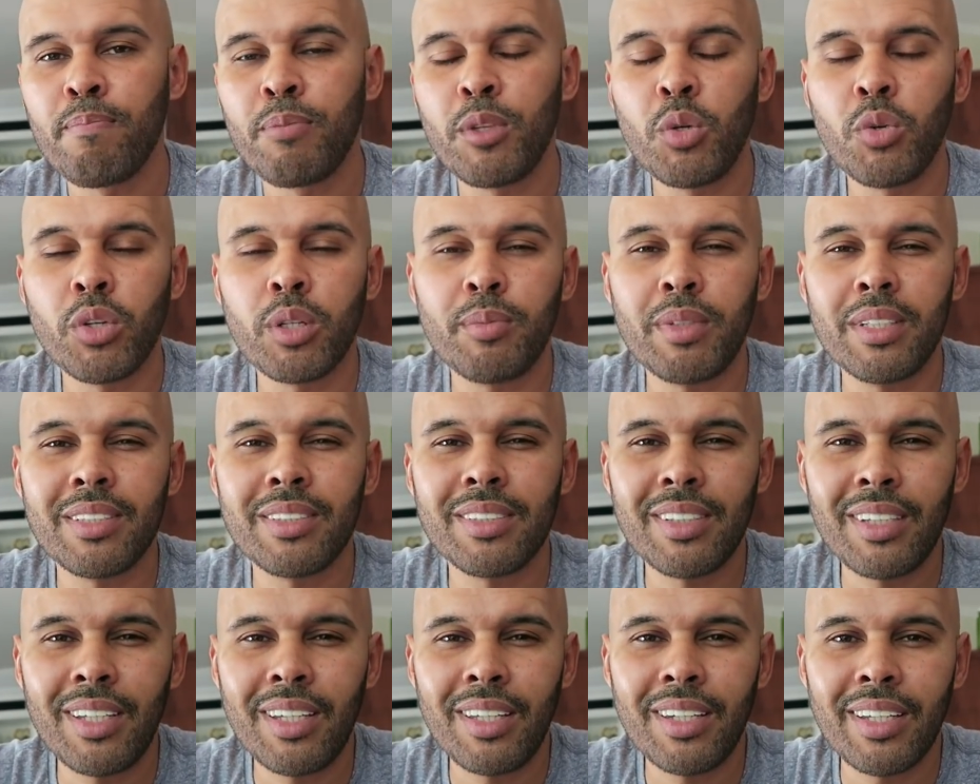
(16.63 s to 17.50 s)
You want to be
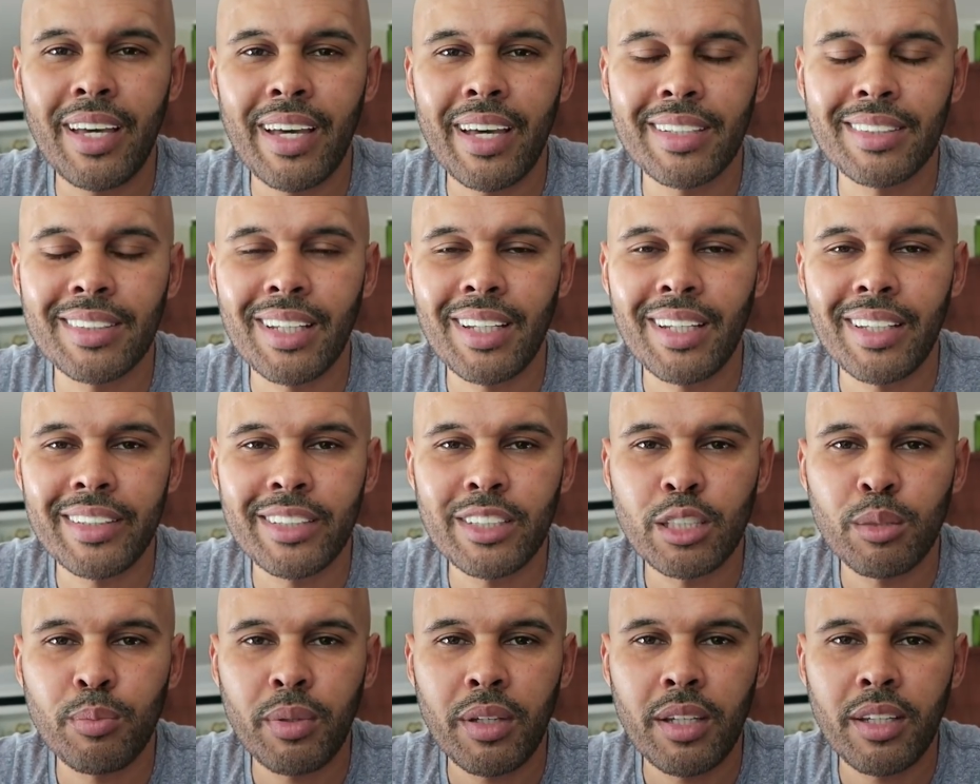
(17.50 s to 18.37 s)
seen as a
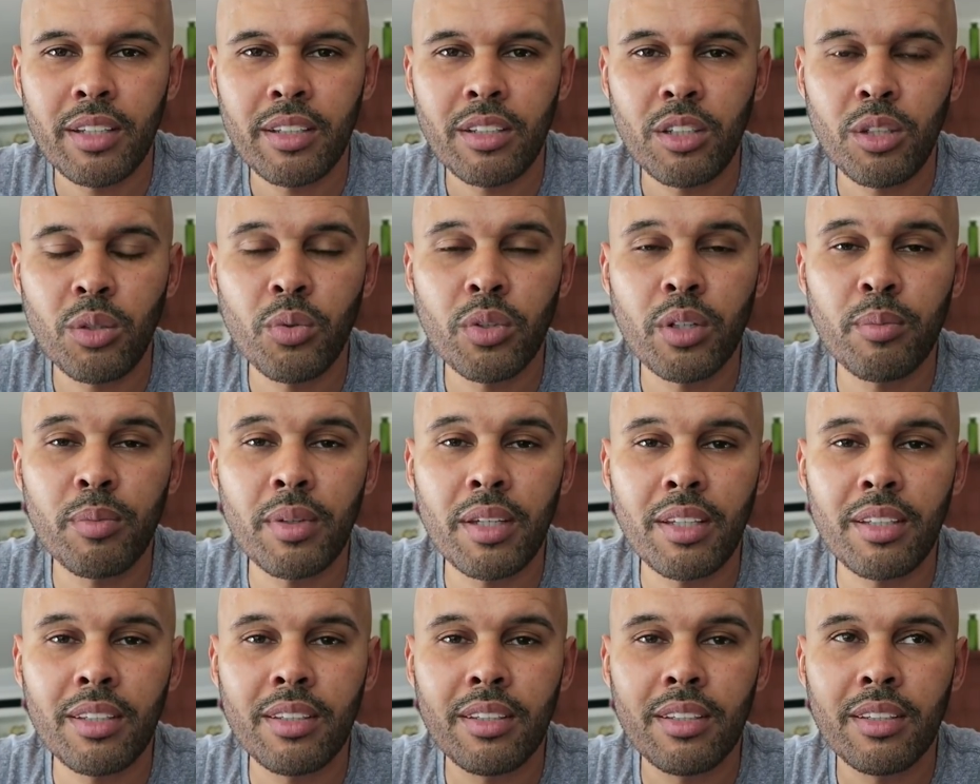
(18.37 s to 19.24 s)
linchpin. You want to
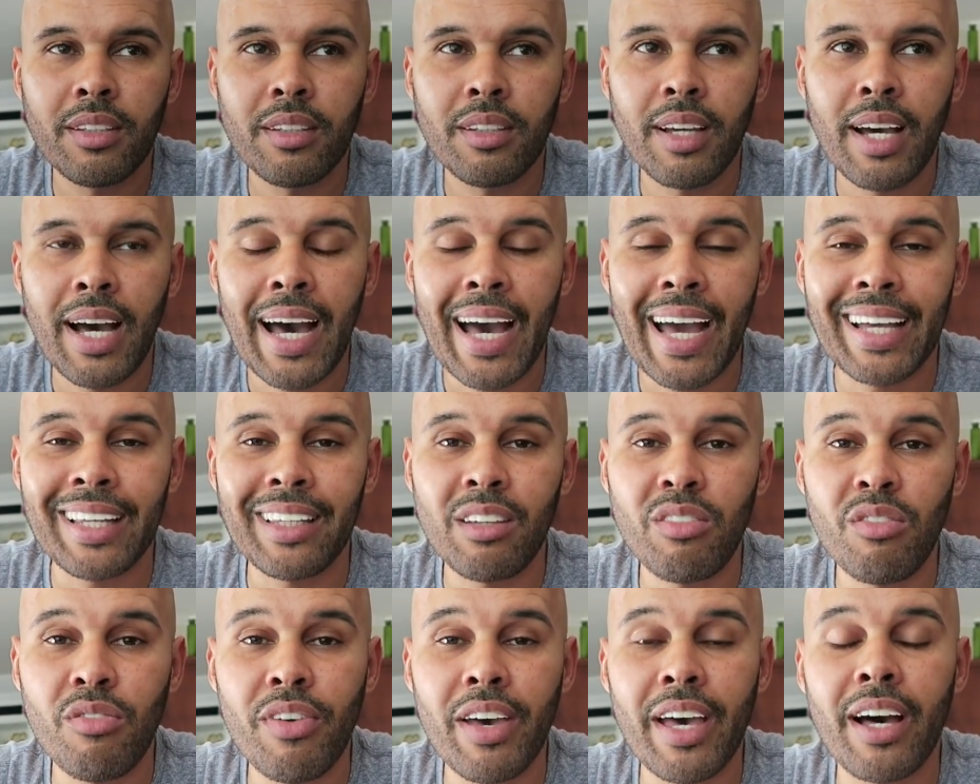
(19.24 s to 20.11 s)
be
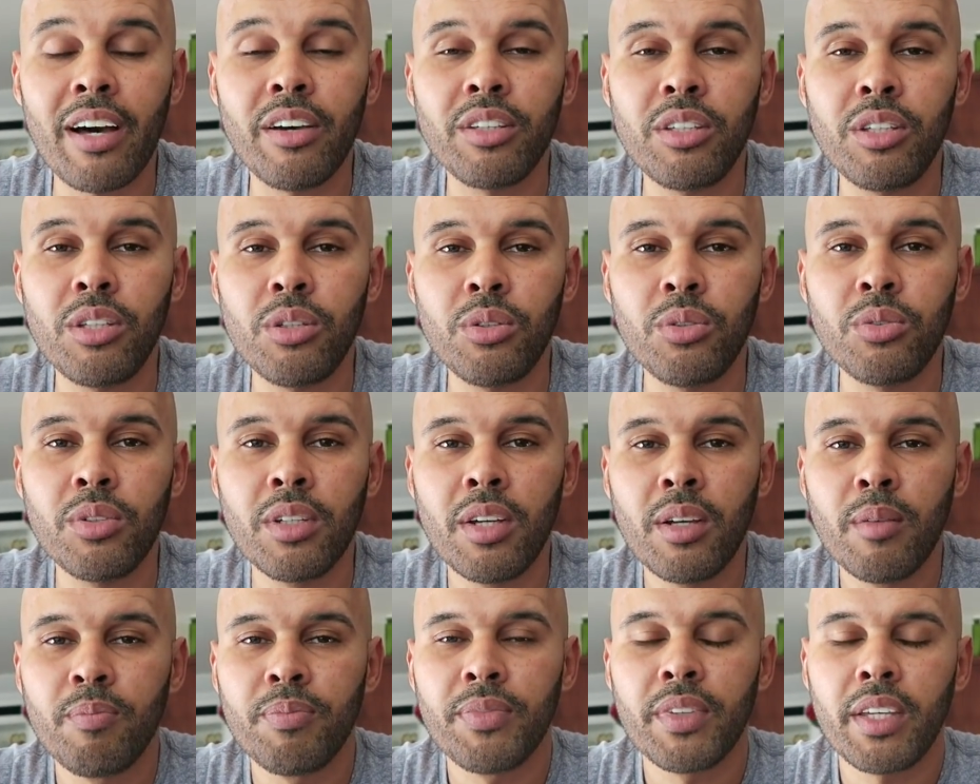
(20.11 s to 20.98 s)
highly valued
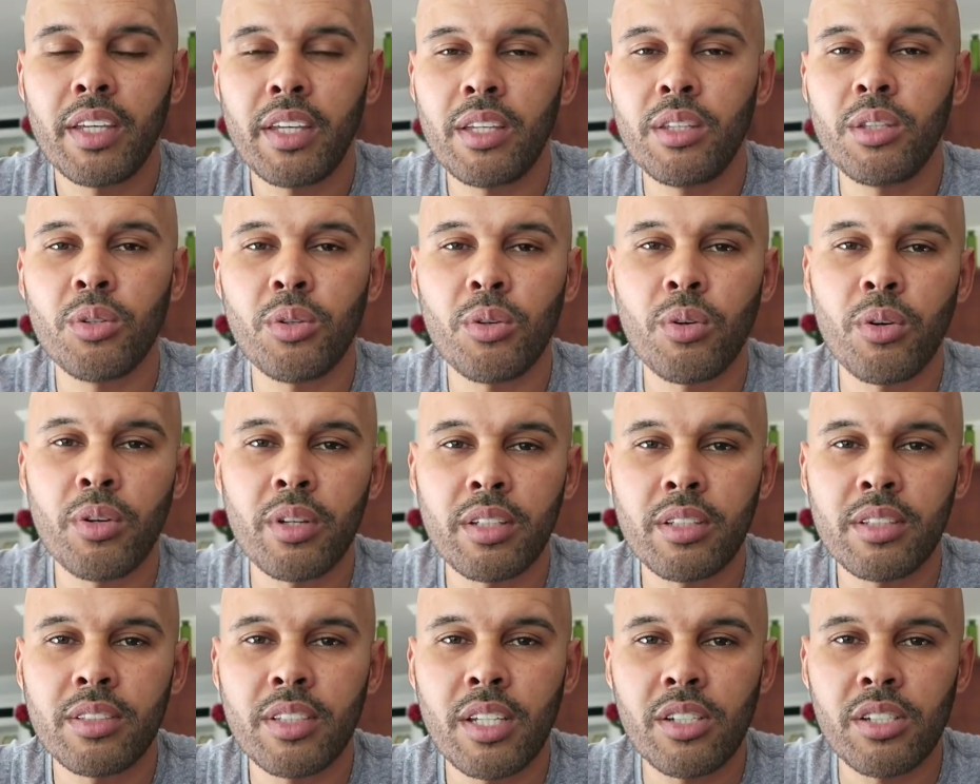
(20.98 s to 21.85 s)
in your
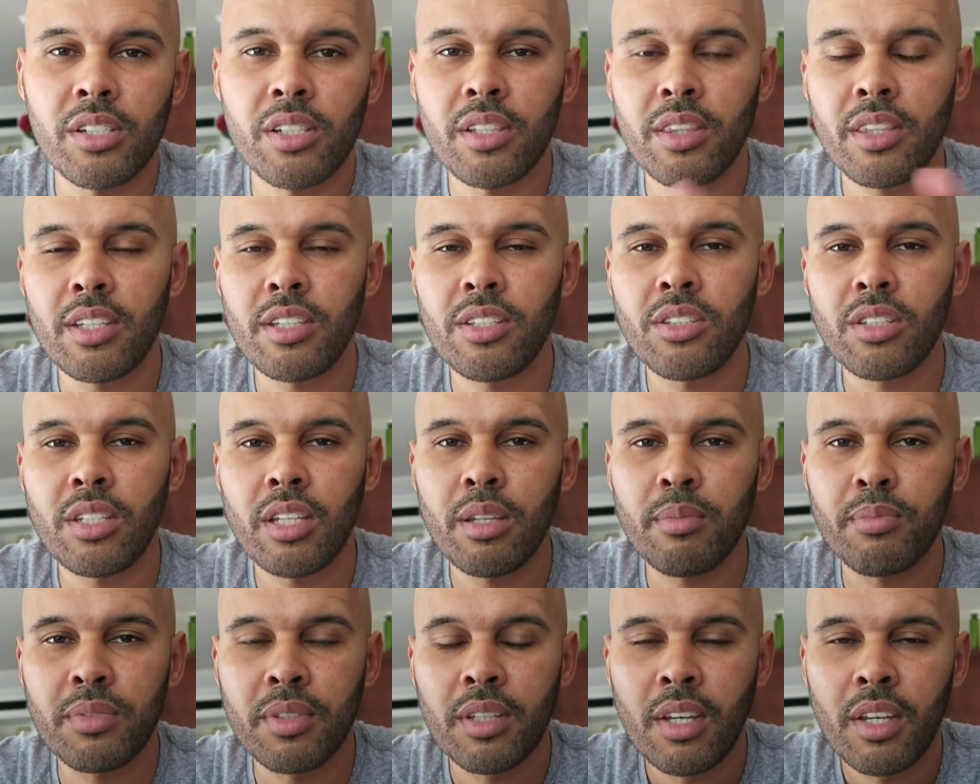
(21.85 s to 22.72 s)
organization. These
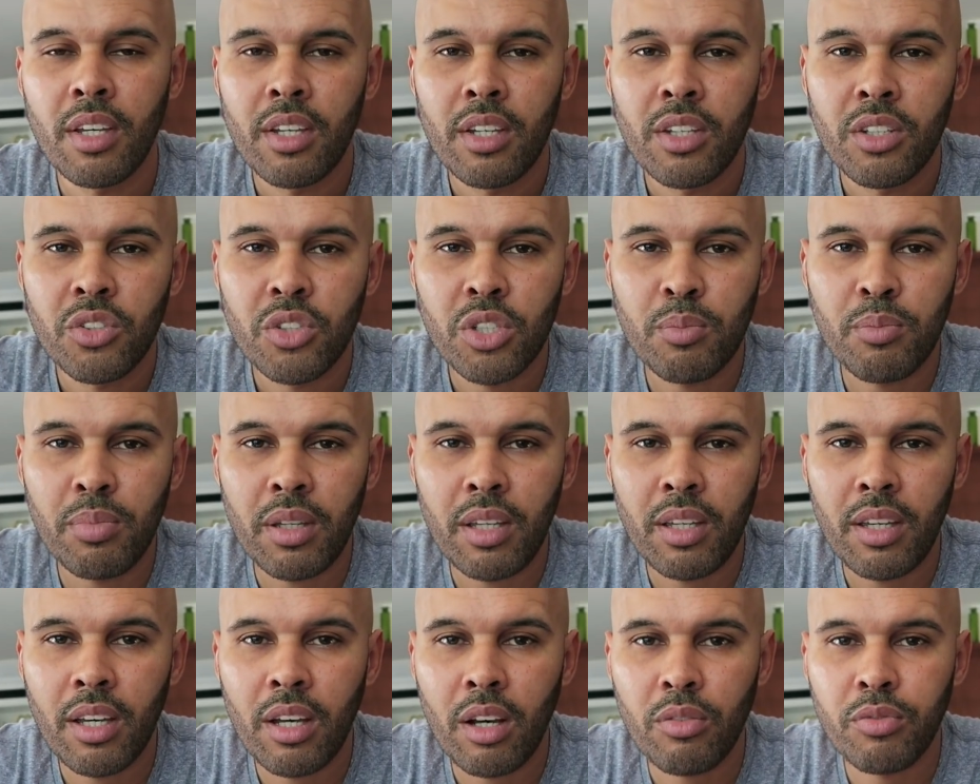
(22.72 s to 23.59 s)
tips should
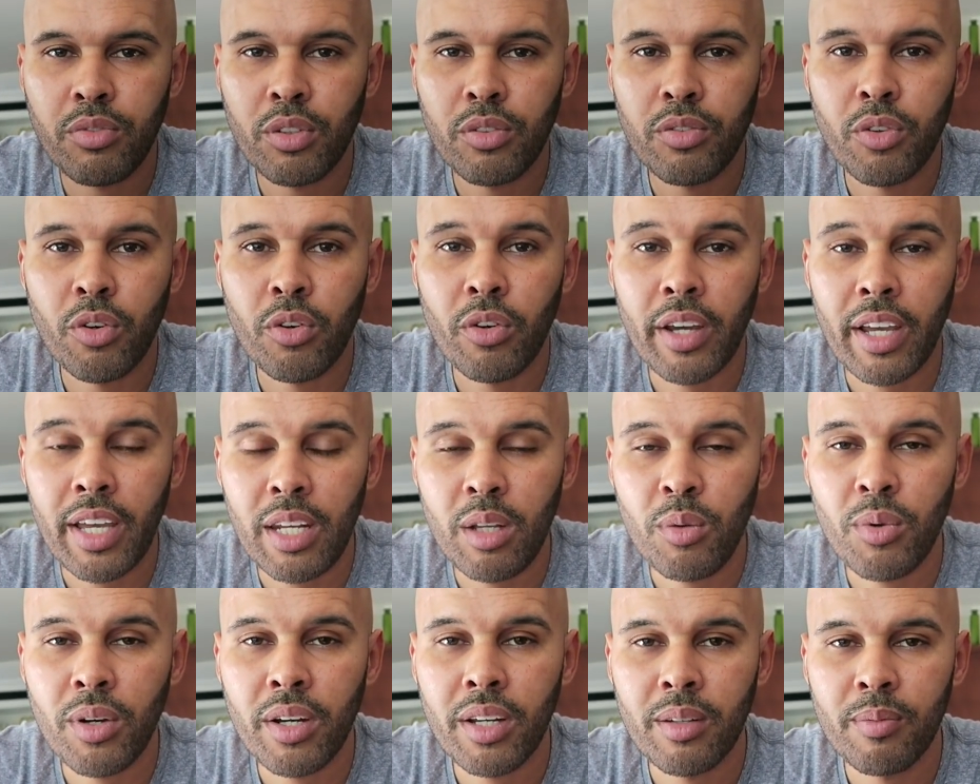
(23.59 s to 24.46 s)
be helpful for
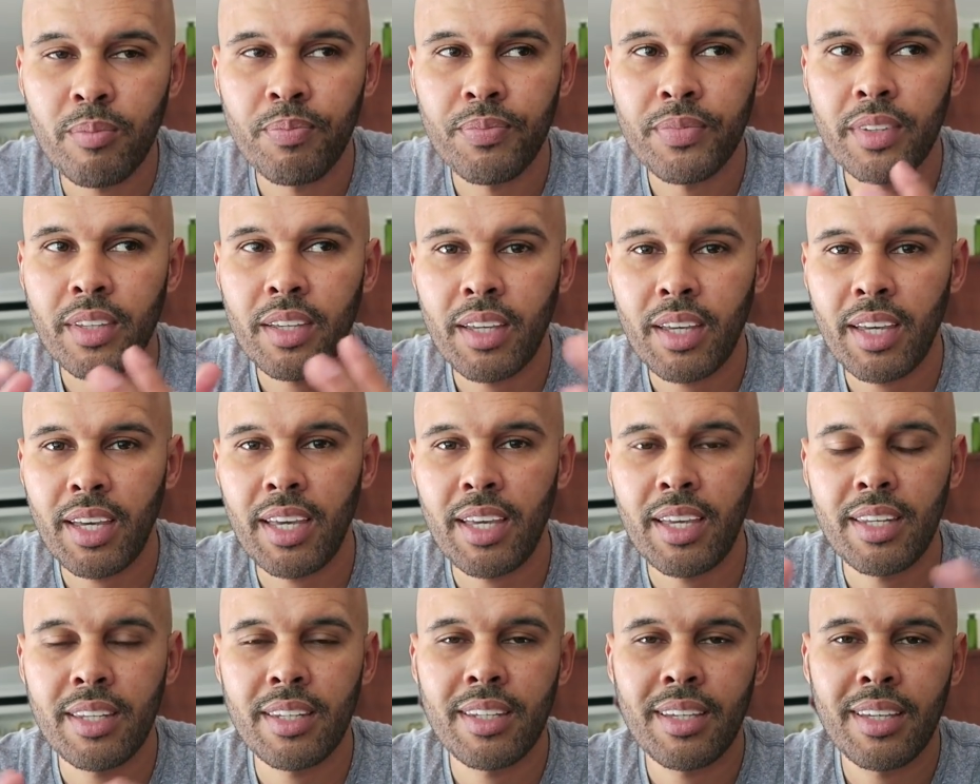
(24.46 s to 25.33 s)
anyone
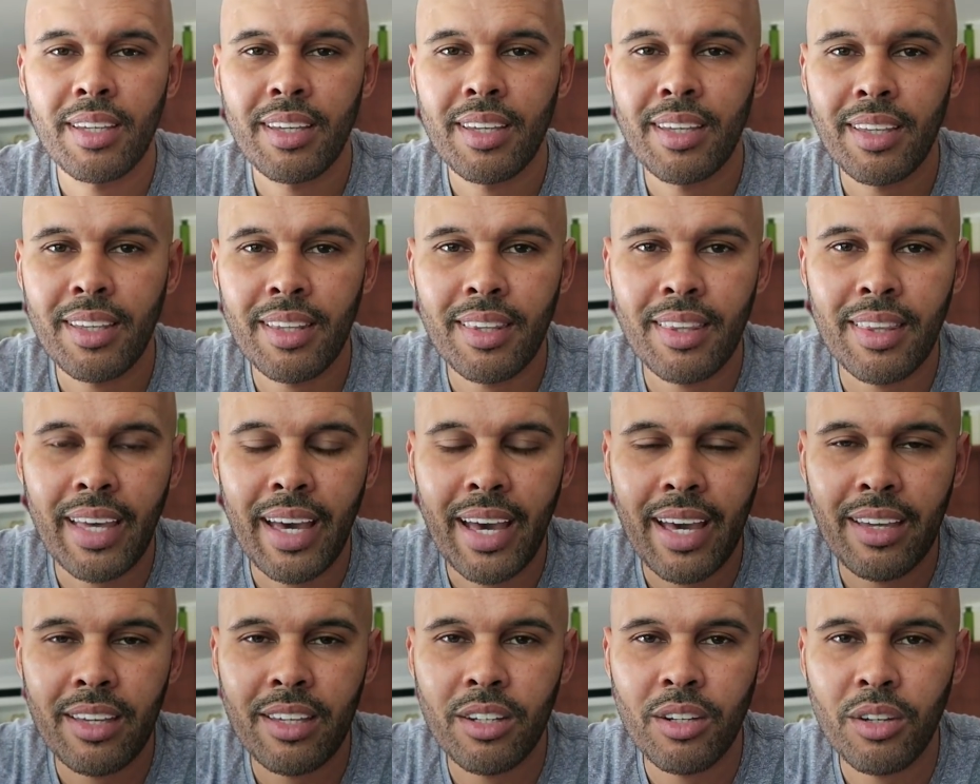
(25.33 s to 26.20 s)
in
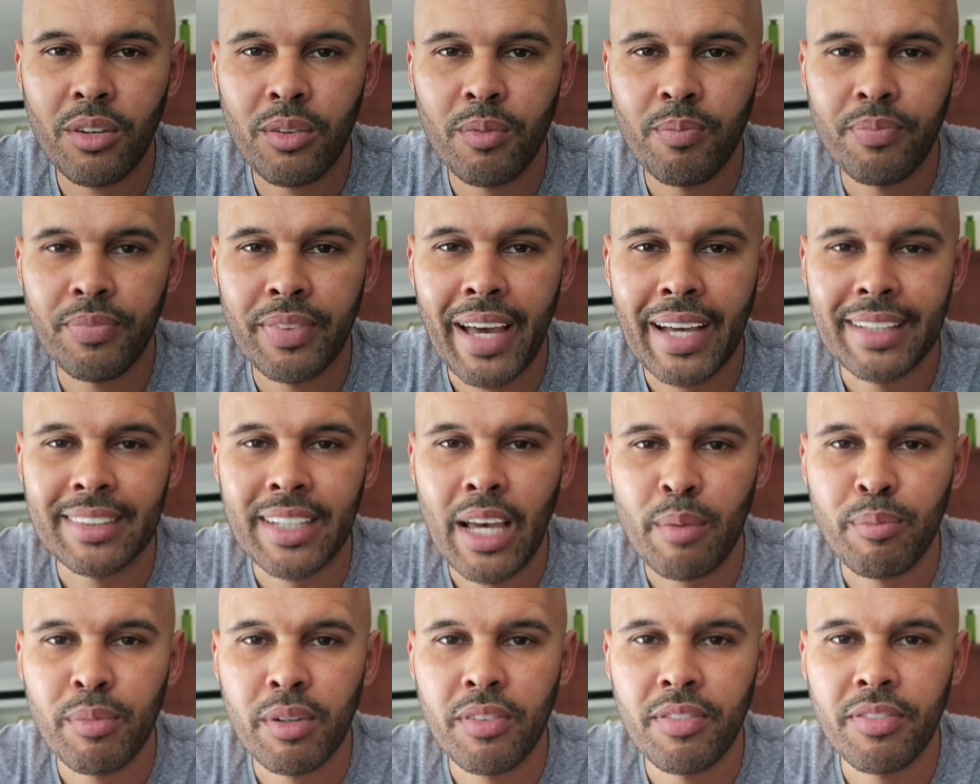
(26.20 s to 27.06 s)
that, you know, that
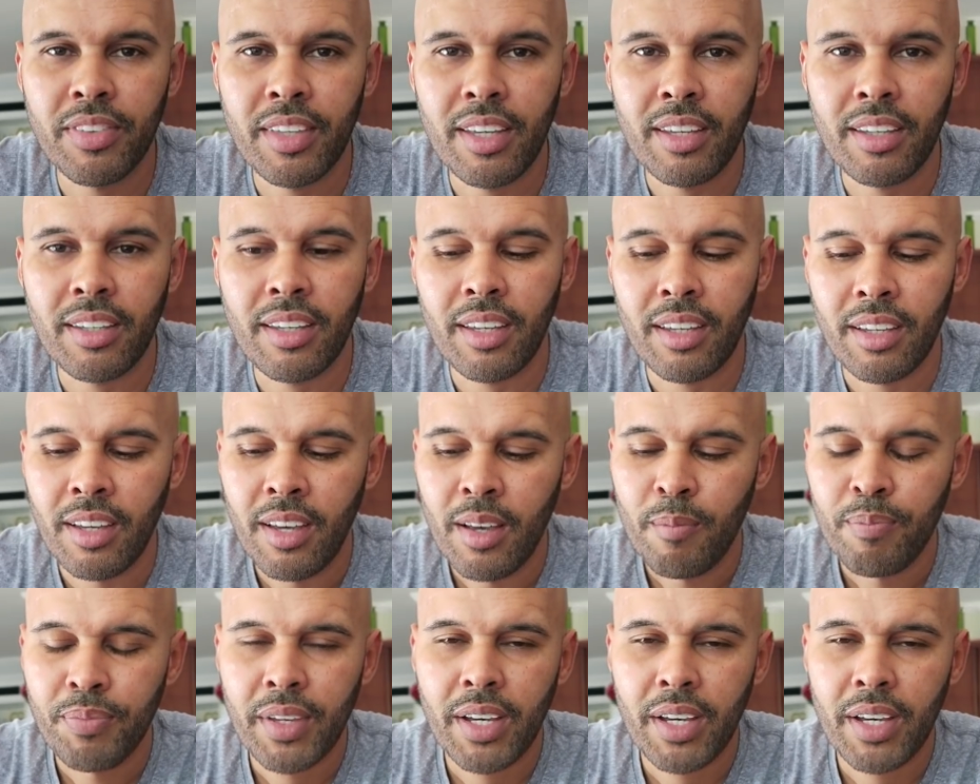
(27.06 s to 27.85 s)
type of thinking.